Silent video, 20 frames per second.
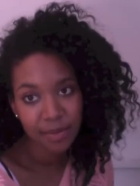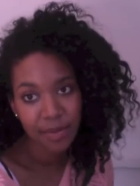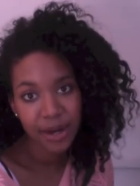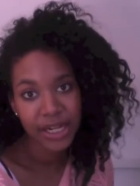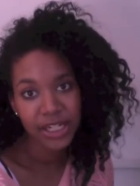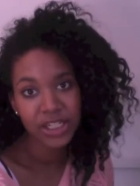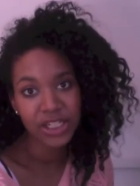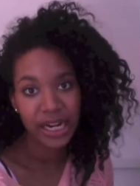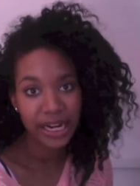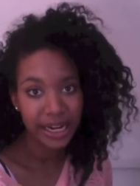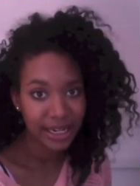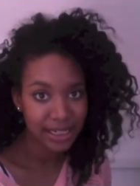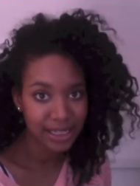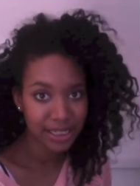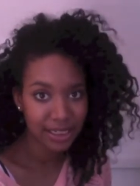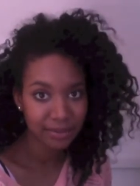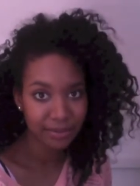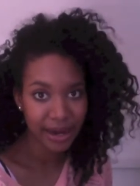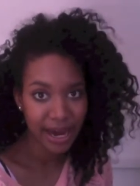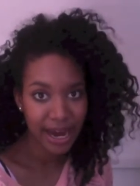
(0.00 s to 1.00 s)
my
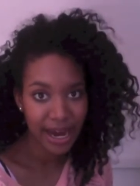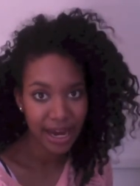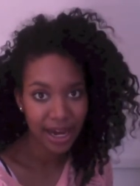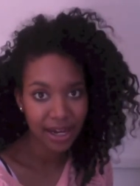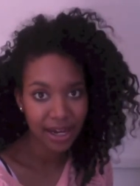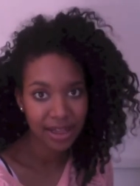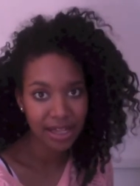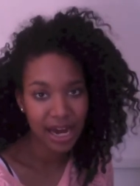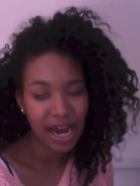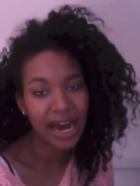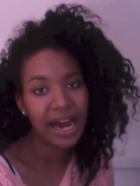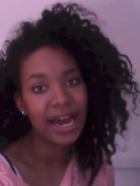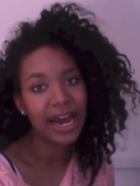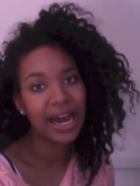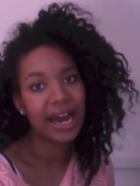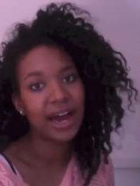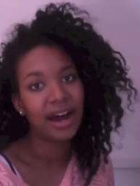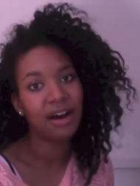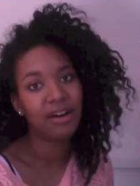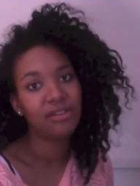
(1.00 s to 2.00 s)
changing bag that I
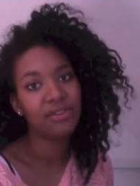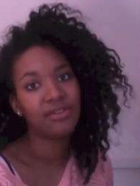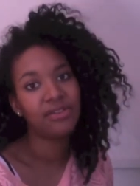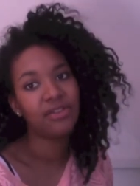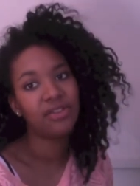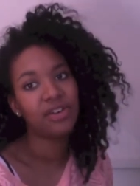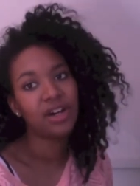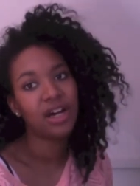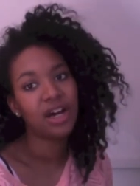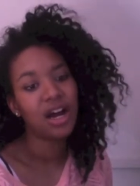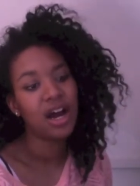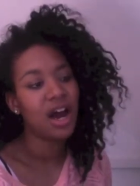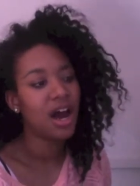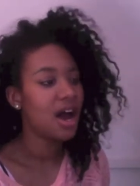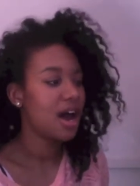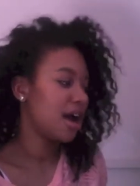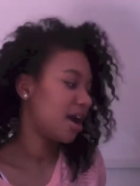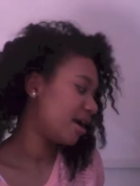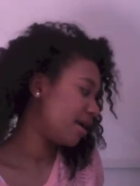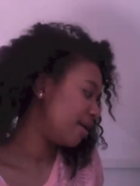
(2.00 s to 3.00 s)
have,
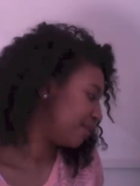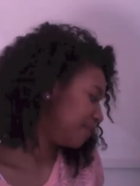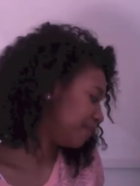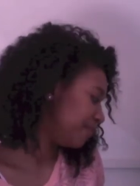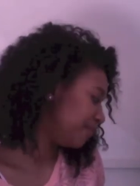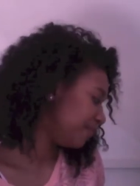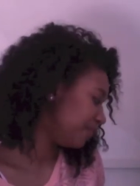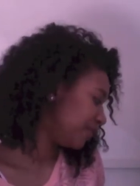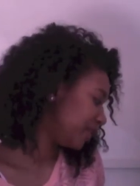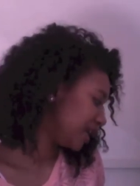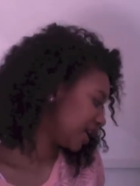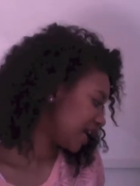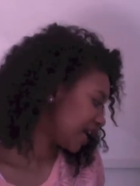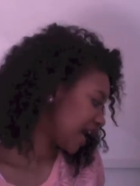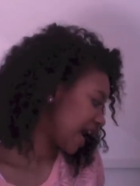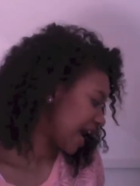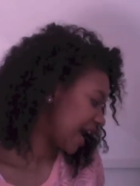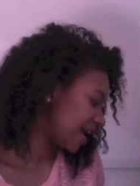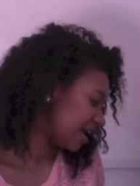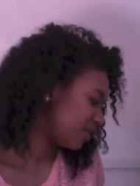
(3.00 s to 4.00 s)

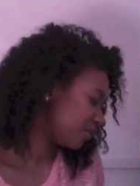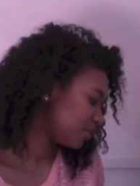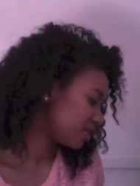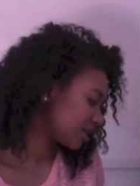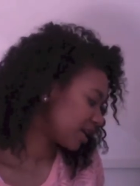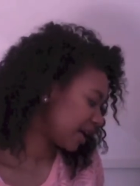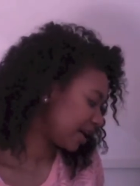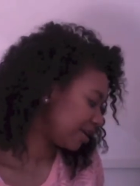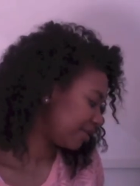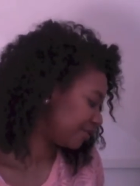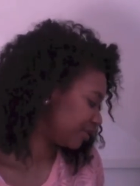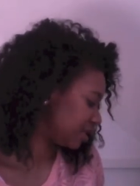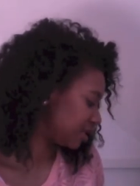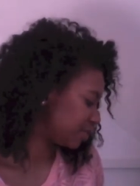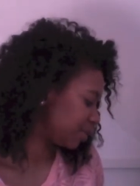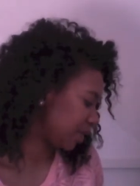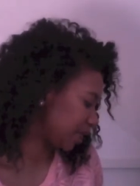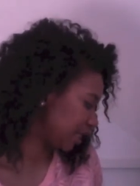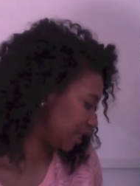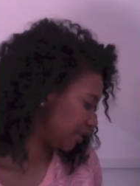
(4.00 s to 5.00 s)
and it was kind of a
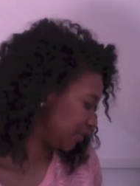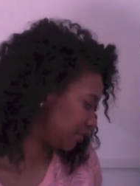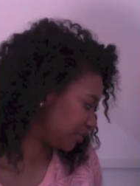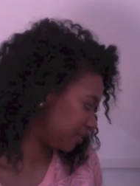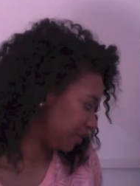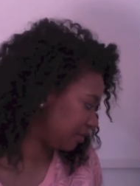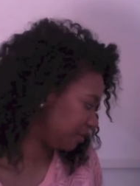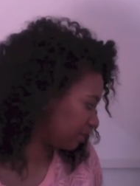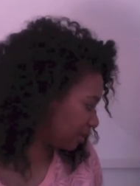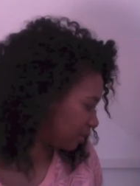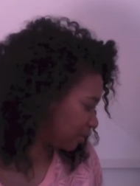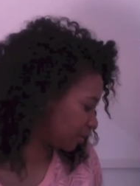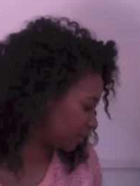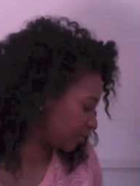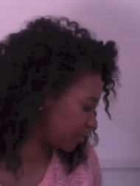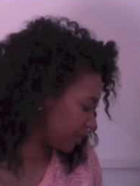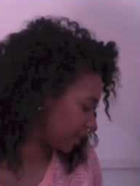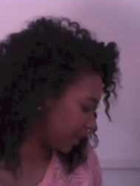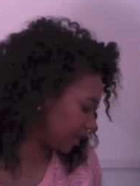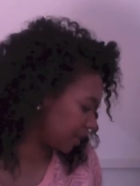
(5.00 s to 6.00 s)
splurge for me when I was
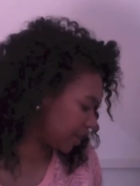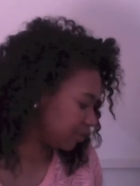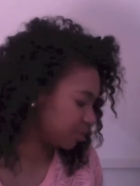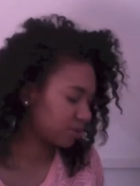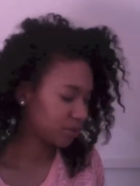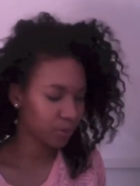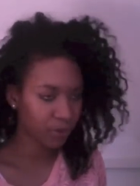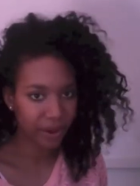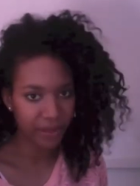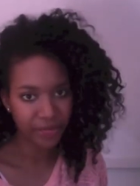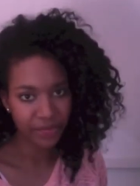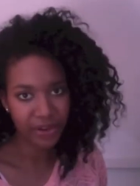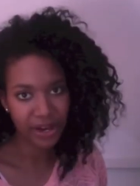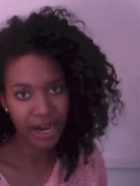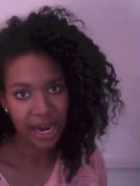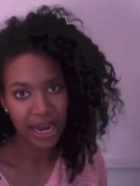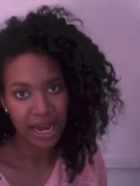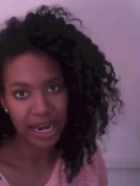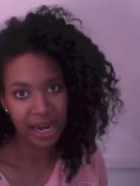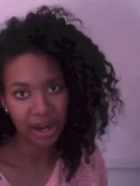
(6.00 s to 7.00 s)
pregnant. It was the one thing
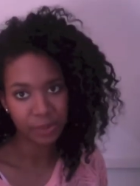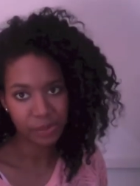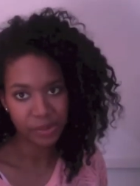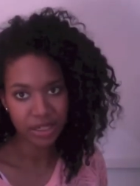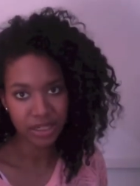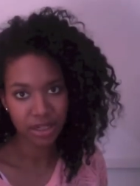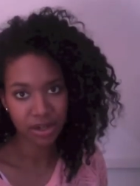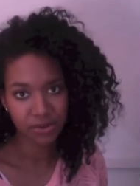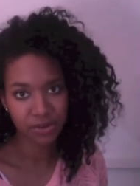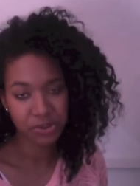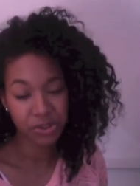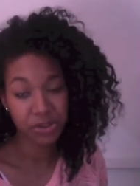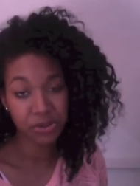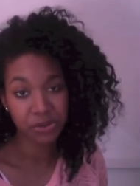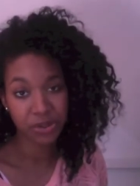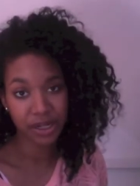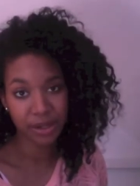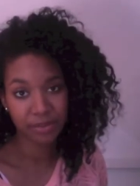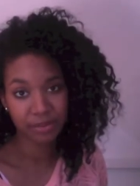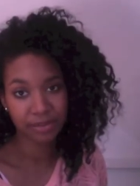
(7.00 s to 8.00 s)
I allowed myself to
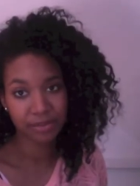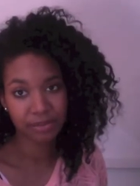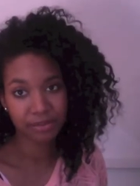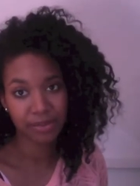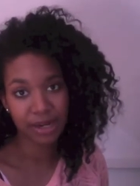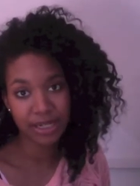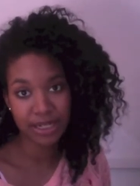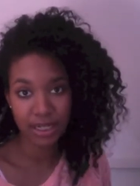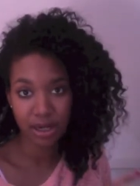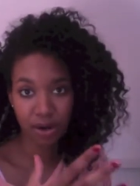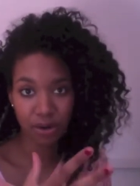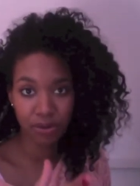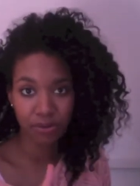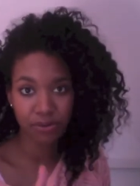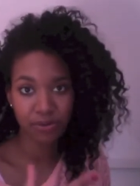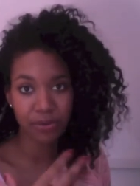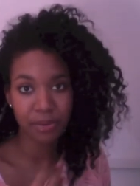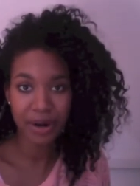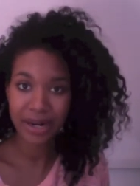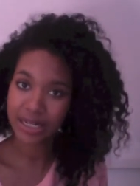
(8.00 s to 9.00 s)
treat myself
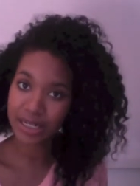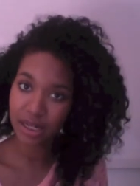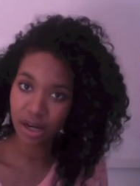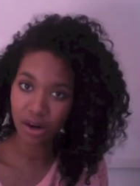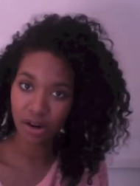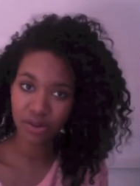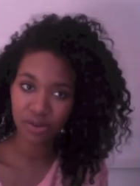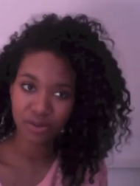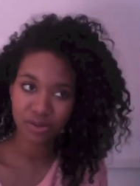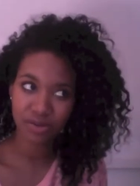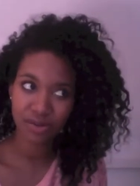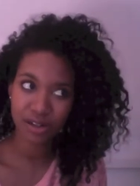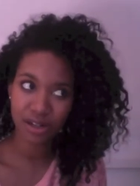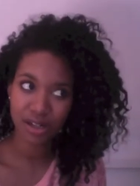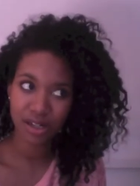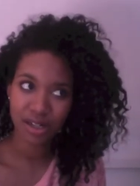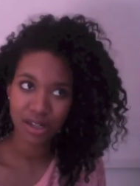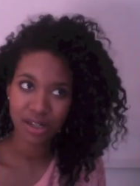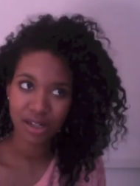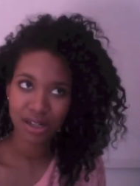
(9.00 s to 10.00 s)
for myself.
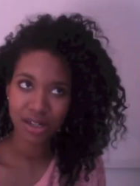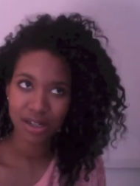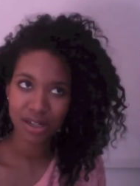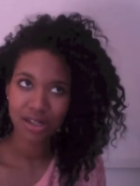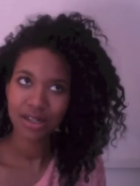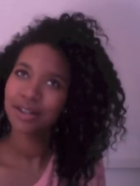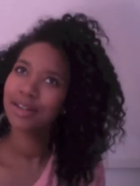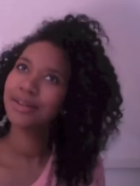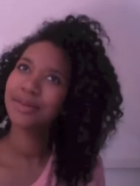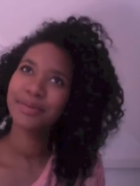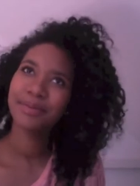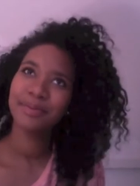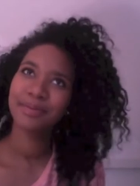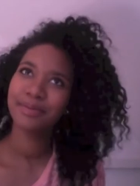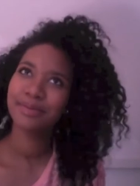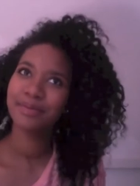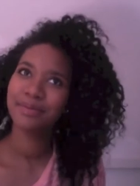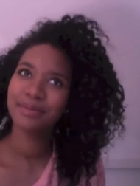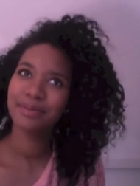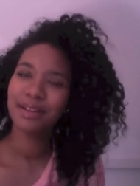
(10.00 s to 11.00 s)

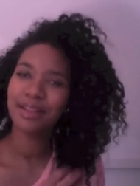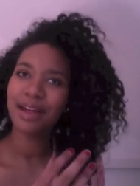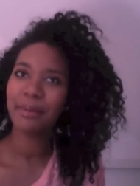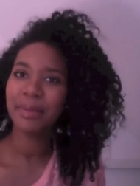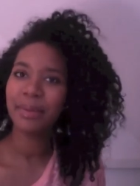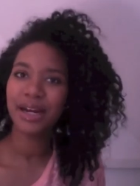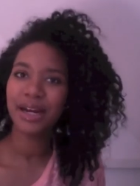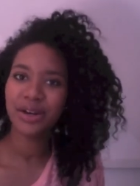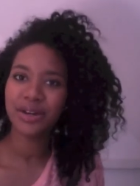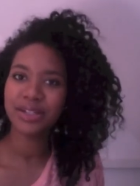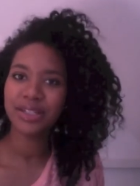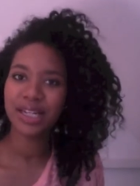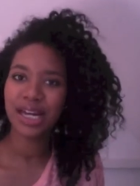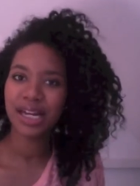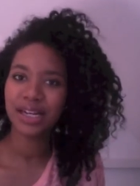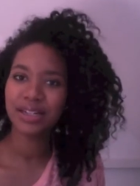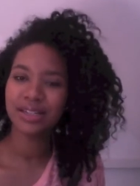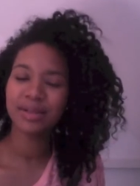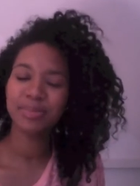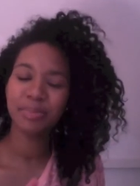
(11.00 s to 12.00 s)
That made no
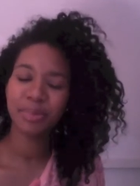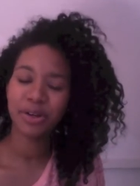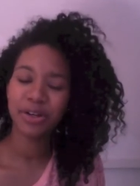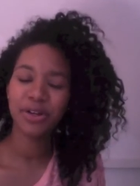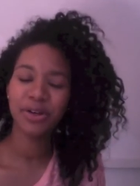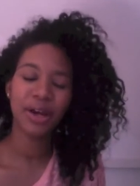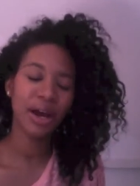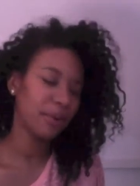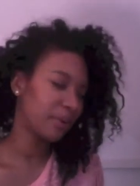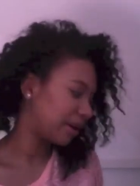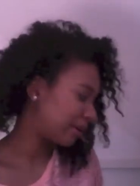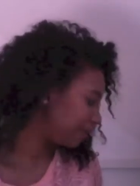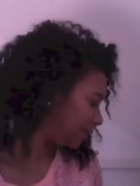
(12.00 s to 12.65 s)
sense, but you get what I